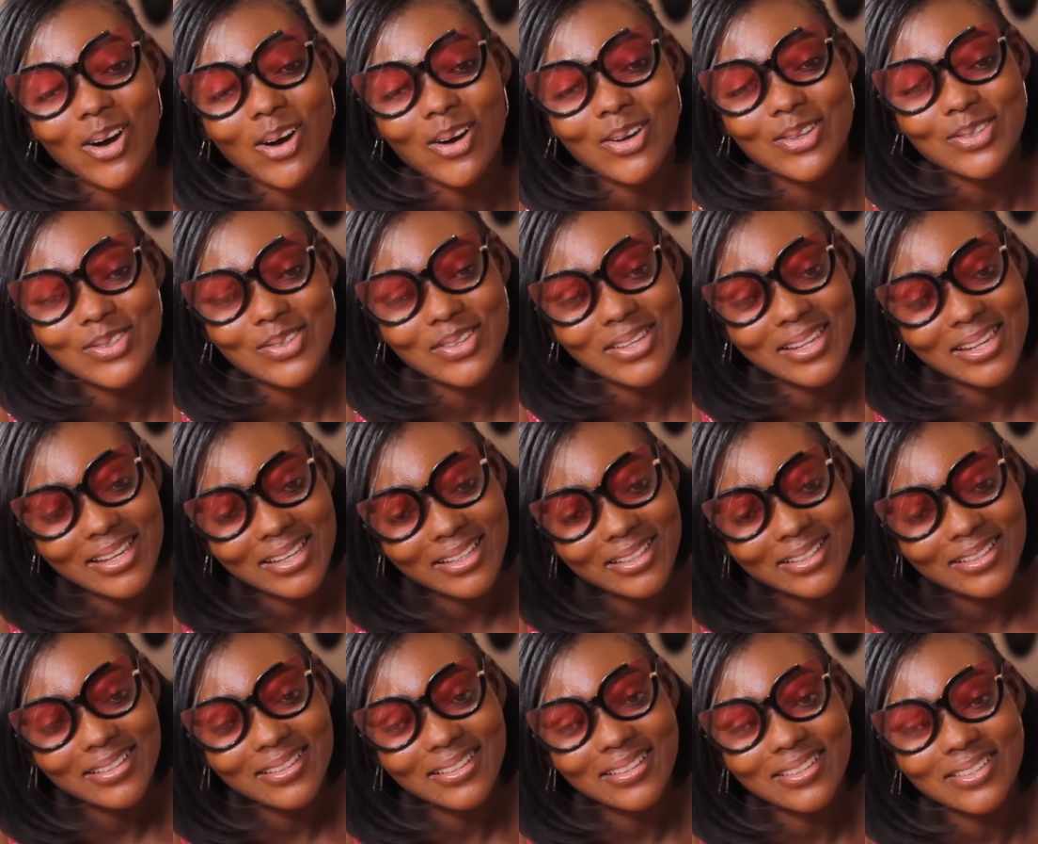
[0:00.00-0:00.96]

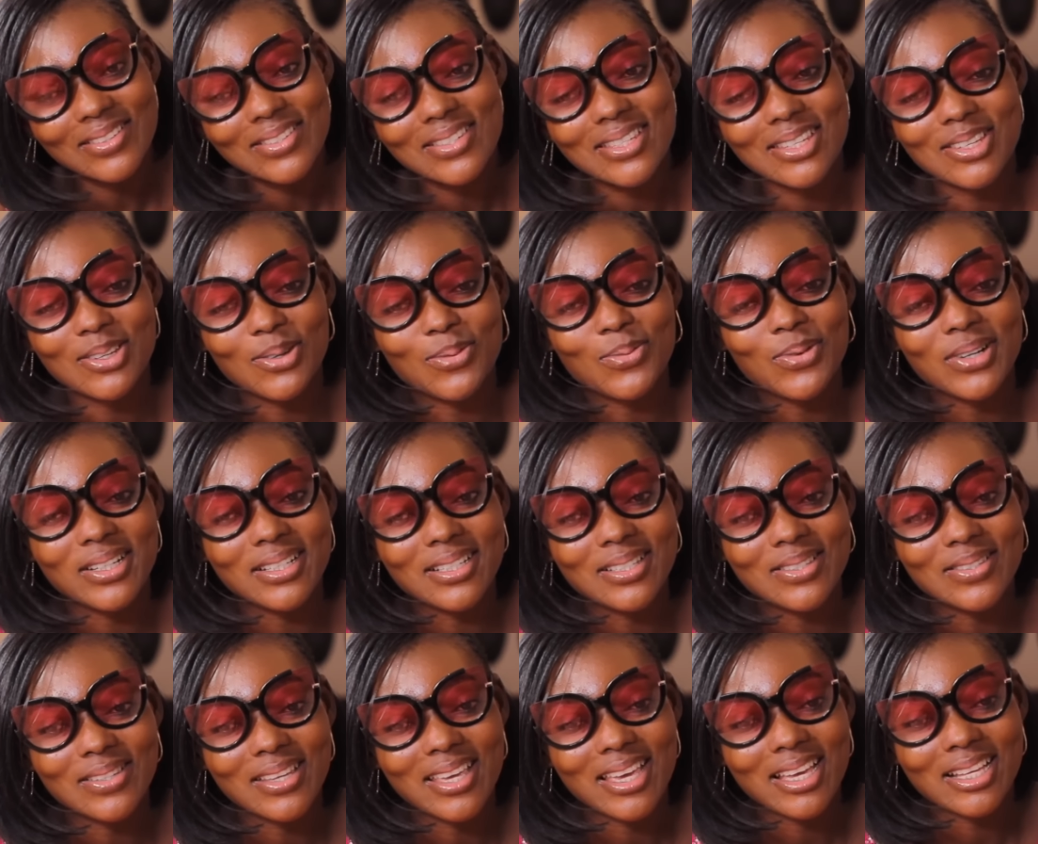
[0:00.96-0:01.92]
puzzling, using your
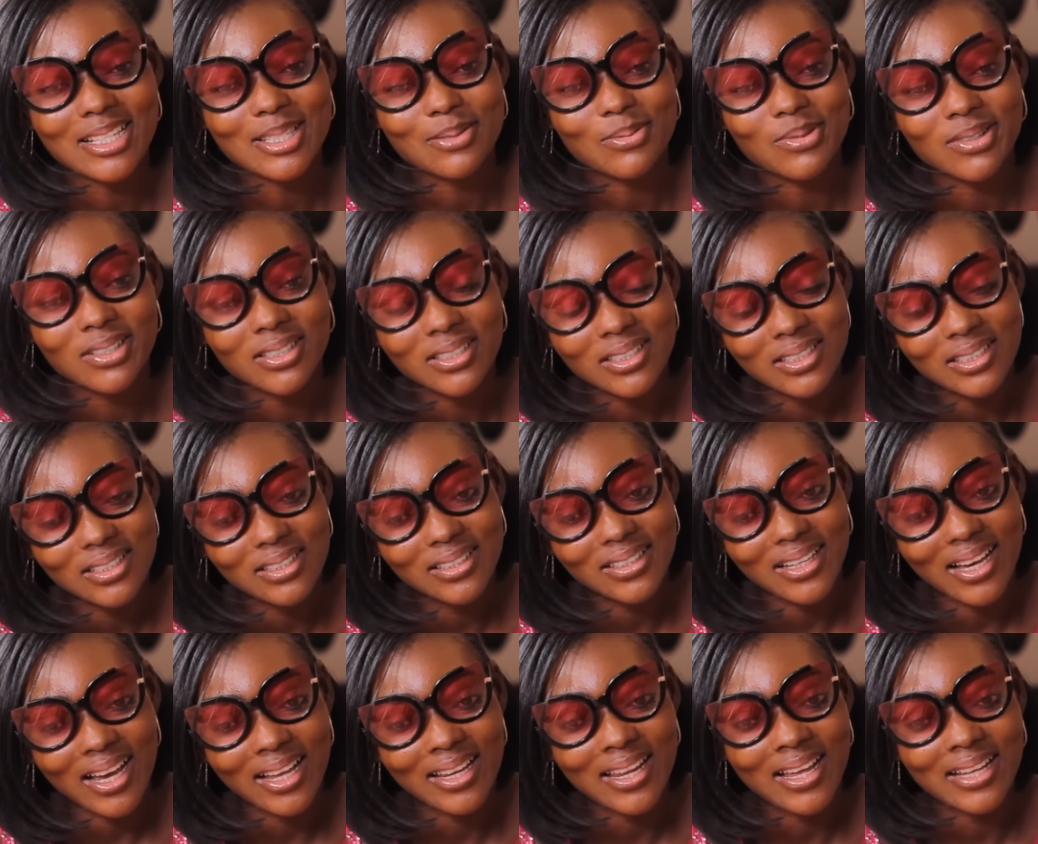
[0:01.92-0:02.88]
body to get money,
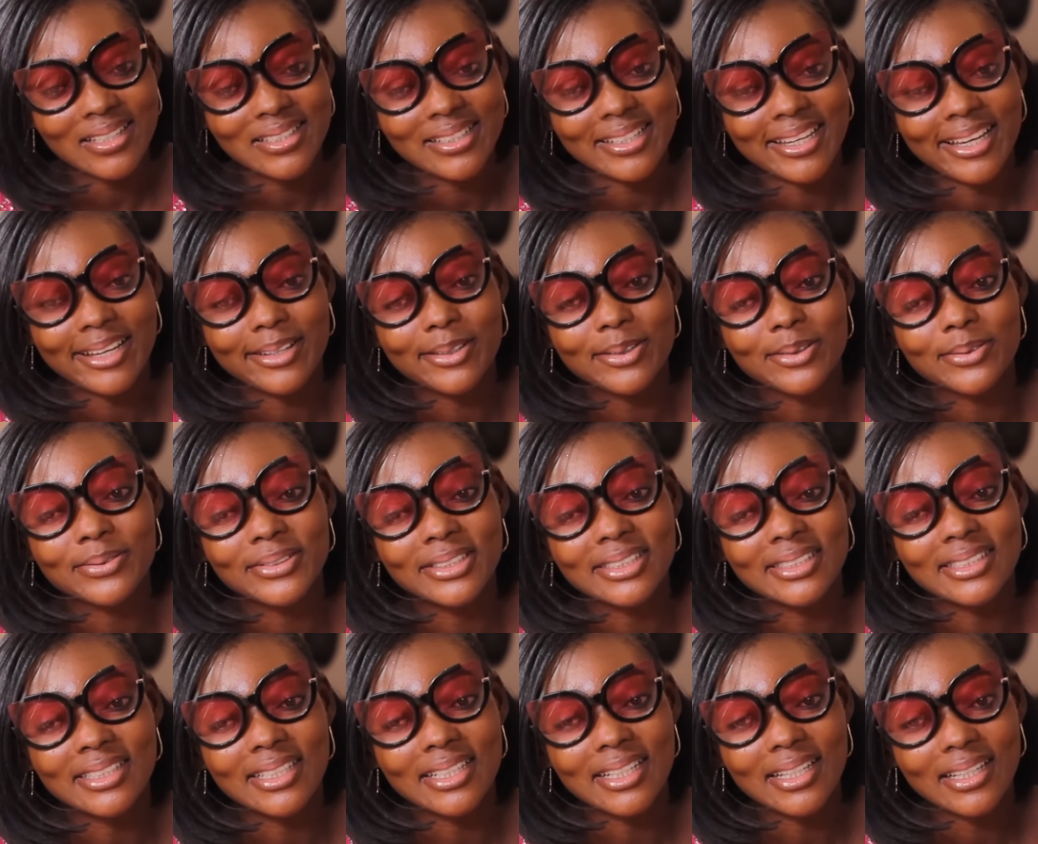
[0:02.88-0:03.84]
and at the end of
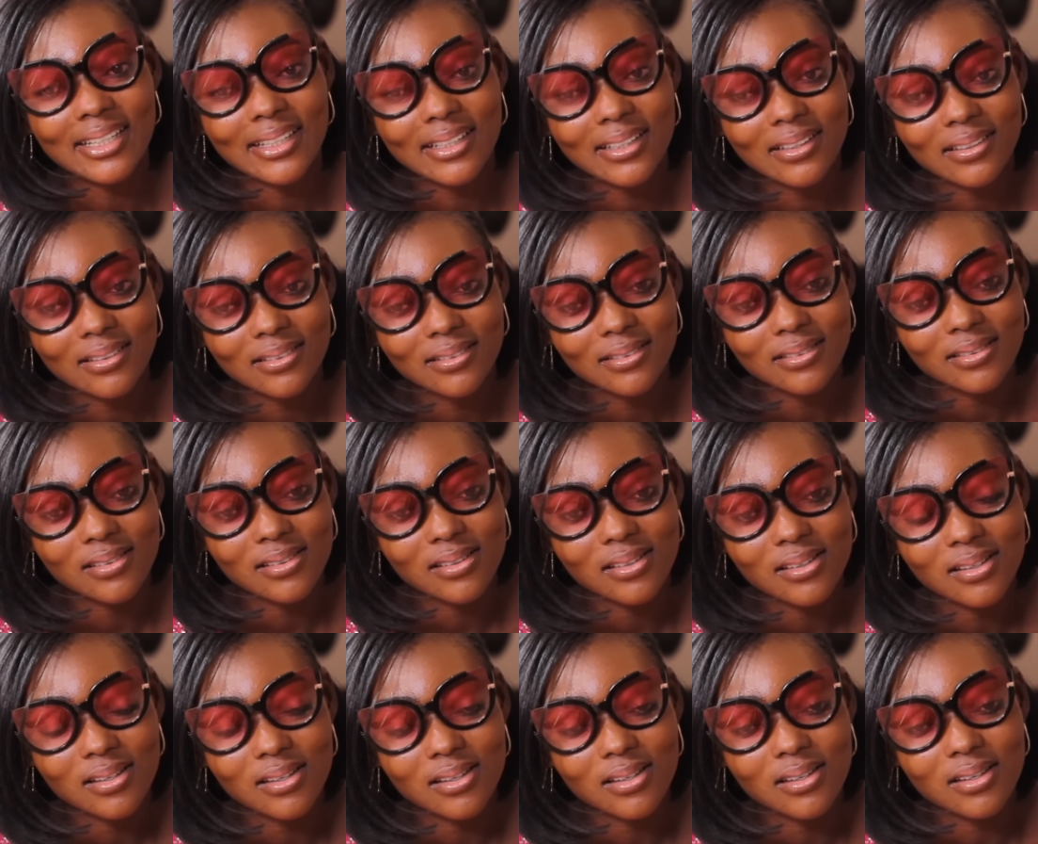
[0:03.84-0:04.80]
the day,
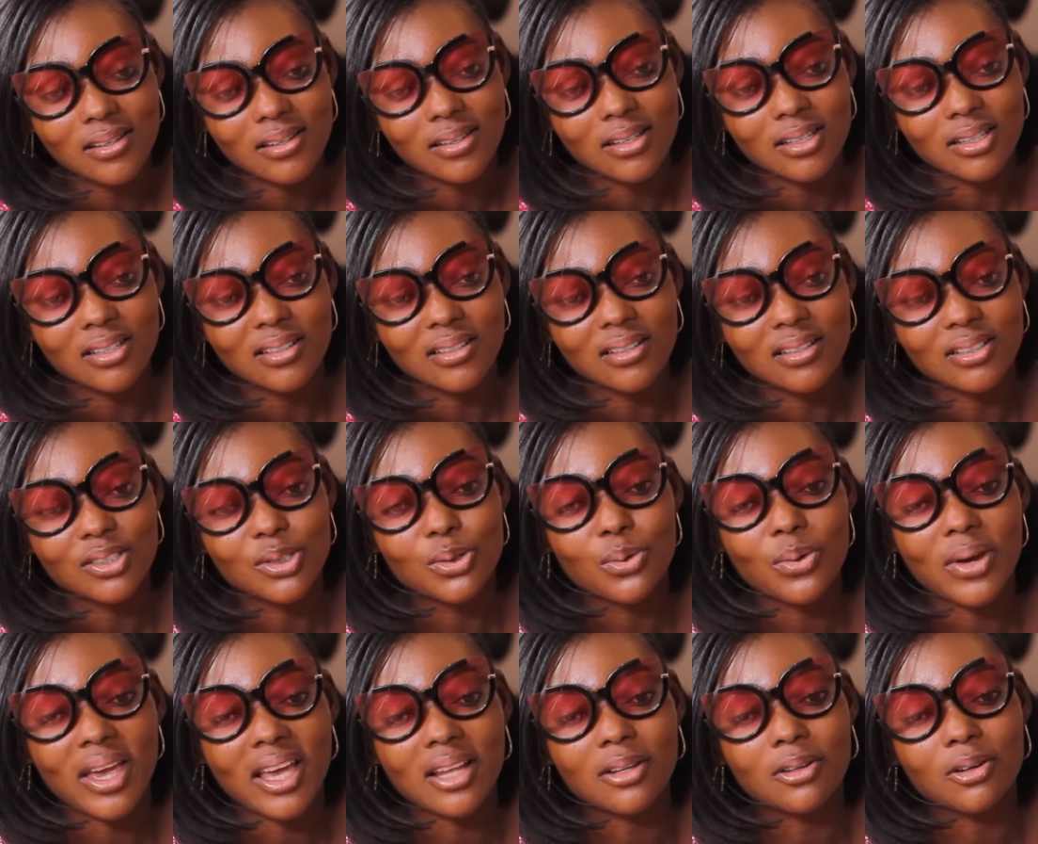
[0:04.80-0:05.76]

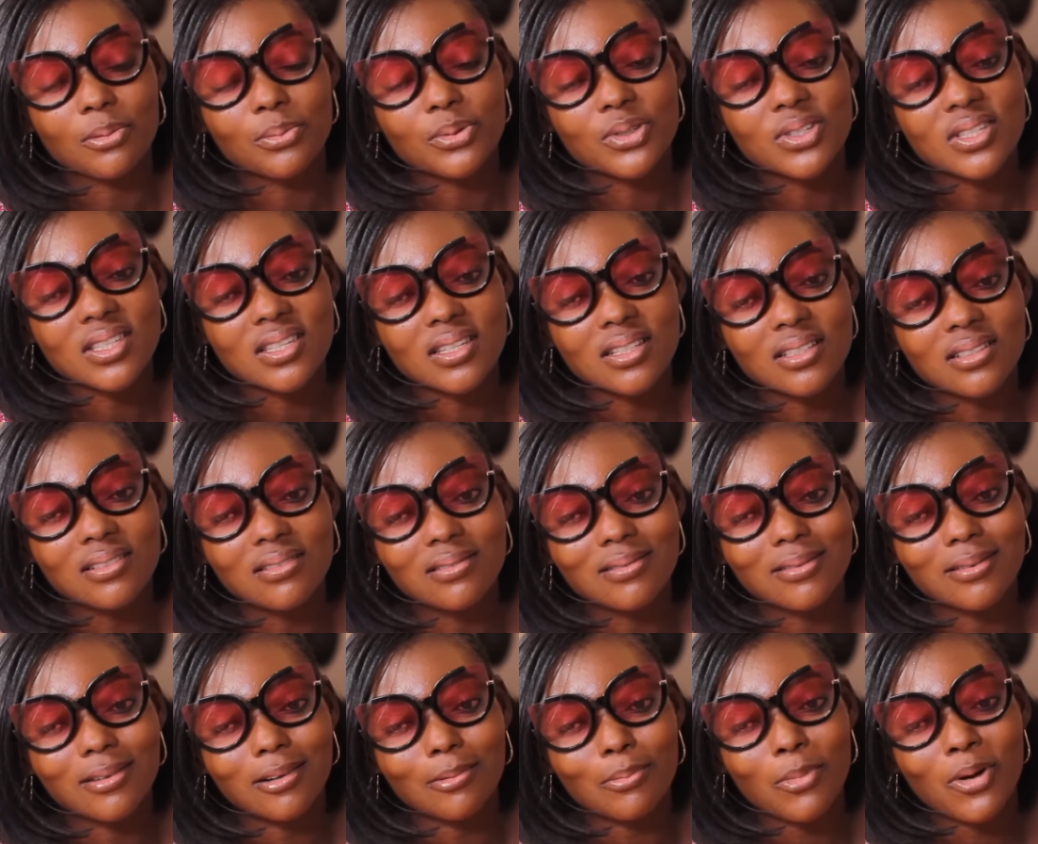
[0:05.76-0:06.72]
you end up using
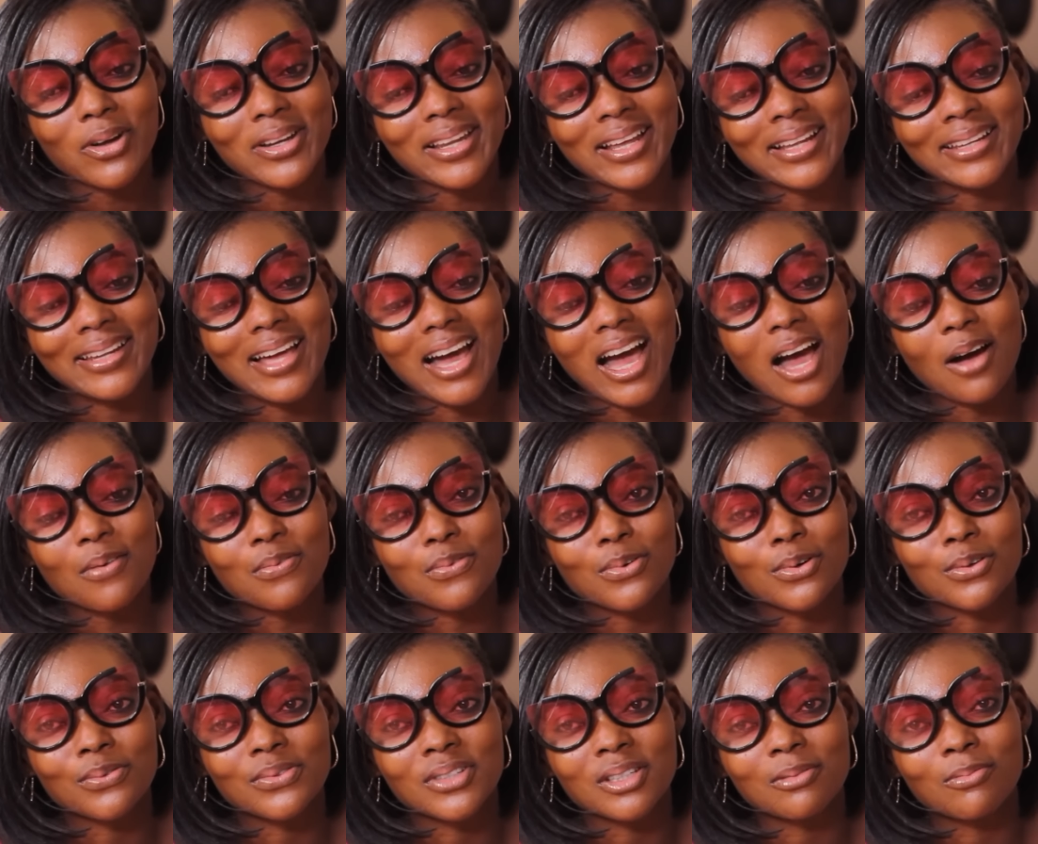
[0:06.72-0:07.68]
more than
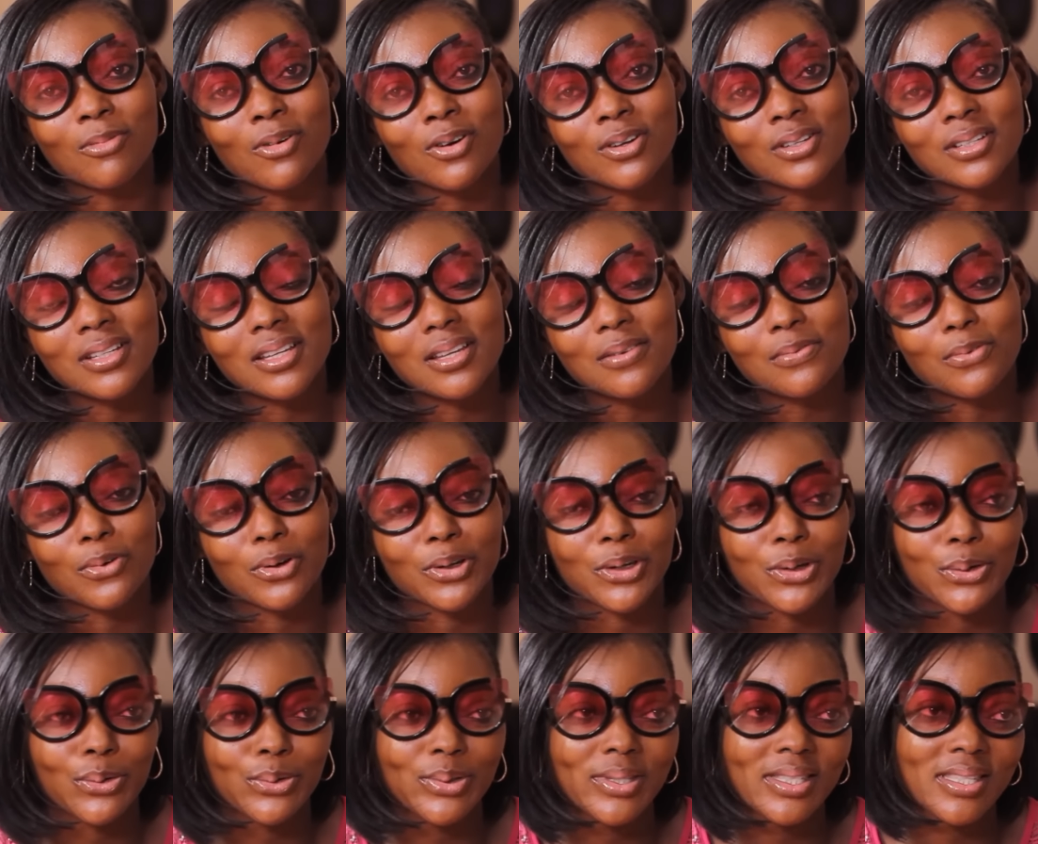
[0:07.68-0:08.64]
half of the money for
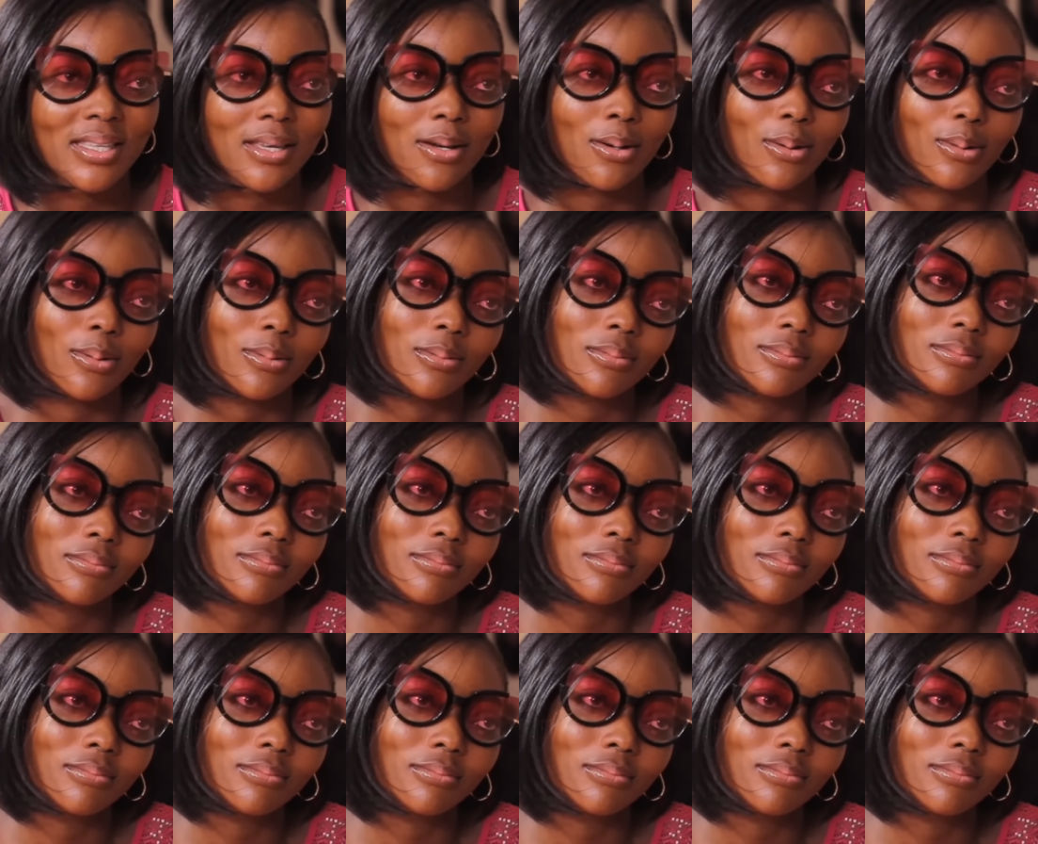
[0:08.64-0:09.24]
the hotel.